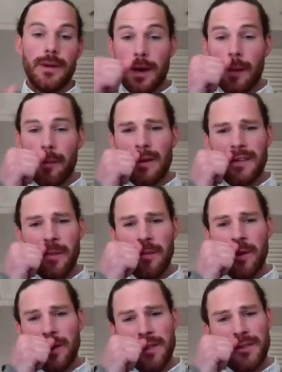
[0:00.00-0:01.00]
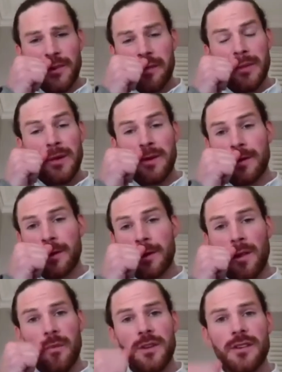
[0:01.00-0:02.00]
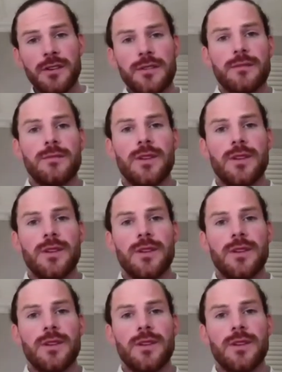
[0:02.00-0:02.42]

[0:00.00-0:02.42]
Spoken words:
about 10.3 million kilometers.